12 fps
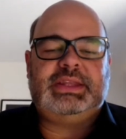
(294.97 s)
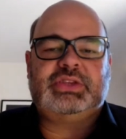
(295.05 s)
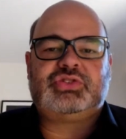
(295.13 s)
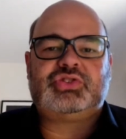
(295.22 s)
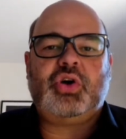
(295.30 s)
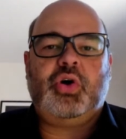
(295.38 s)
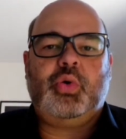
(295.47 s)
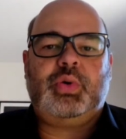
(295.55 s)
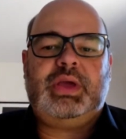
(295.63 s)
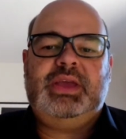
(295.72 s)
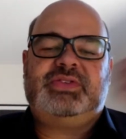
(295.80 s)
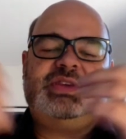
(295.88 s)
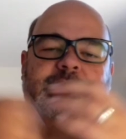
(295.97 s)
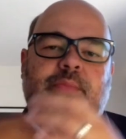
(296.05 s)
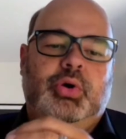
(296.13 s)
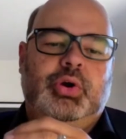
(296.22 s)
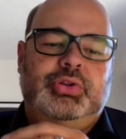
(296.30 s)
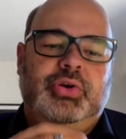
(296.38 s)
The Soul is
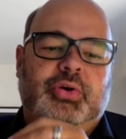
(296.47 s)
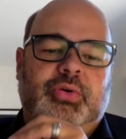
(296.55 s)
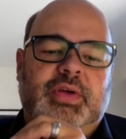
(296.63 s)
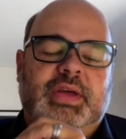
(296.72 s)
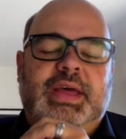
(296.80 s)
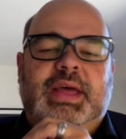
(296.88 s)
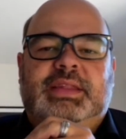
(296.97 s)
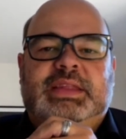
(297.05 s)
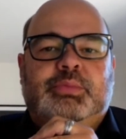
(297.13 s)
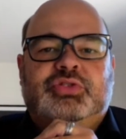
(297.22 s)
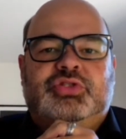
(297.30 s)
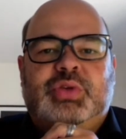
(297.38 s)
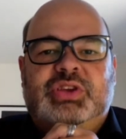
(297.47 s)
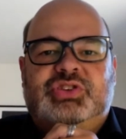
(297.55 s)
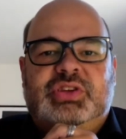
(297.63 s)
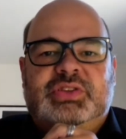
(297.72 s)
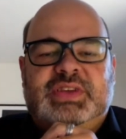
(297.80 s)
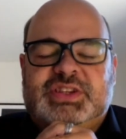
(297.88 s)
Immortal,
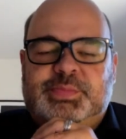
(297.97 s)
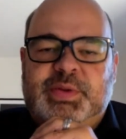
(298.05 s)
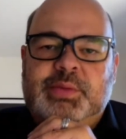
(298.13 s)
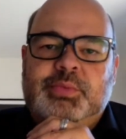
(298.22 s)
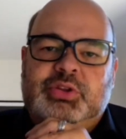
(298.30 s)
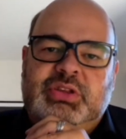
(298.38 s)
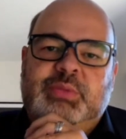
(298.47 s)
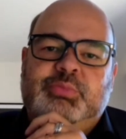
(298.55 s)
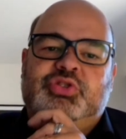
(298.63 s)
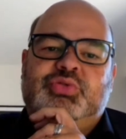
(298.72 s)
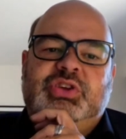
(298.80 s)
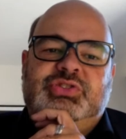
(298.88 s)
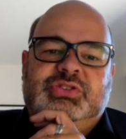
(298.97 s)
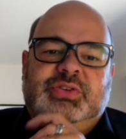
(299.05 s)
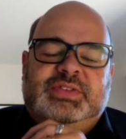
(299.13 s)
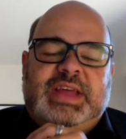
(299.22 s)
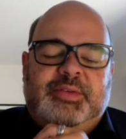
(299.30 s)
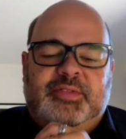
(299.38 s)
experimental demonstrations
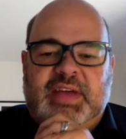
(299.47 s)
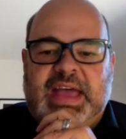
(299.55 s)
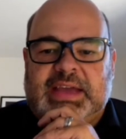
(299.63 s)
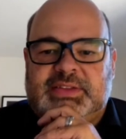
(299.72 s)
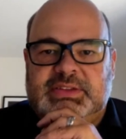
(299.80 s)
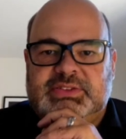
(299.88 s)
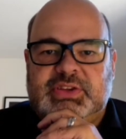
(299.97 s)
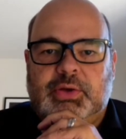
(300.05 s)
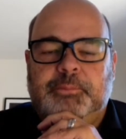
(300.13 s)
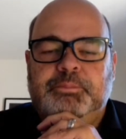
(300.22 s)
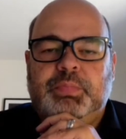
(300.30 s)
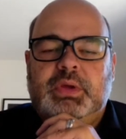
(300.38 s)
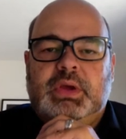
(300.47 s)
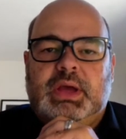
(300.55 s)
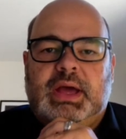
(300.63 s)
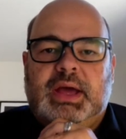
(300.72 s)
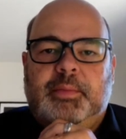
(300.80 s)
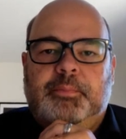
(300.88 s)
of that fact. And so
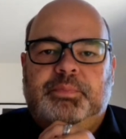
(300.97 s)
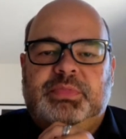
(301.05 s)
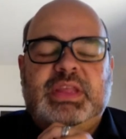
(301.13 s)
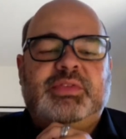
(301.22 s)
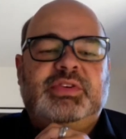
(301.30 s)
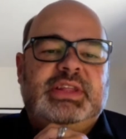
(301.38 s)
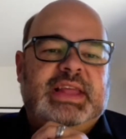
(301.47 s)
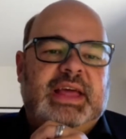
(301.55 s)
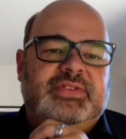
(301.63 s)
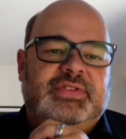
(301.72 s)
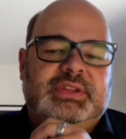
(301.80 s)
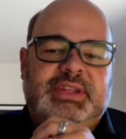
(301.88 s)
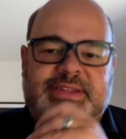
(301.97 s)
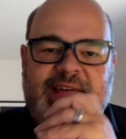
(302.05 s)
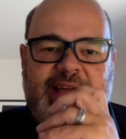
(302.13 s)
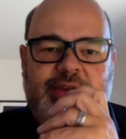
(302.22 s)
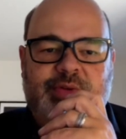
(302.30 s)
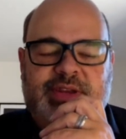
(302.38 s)
nevertheless, the
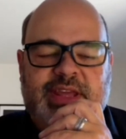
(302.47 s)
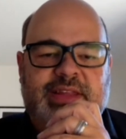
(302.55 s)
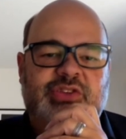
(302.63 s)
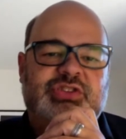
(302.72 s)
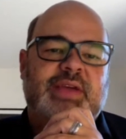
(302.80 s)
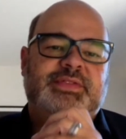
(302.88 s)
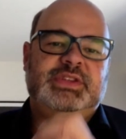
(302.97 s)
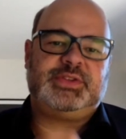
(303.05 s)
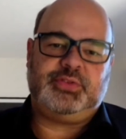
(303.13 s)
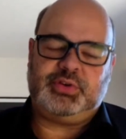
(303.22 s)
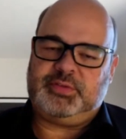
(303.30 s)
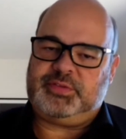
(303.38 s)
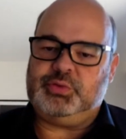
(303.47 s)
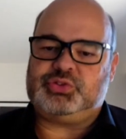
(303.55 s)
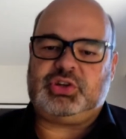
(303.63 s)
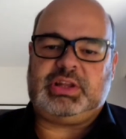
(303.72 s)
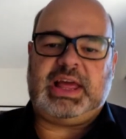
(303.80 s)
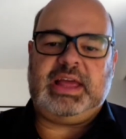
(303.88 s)
title in English, Evidence for a Future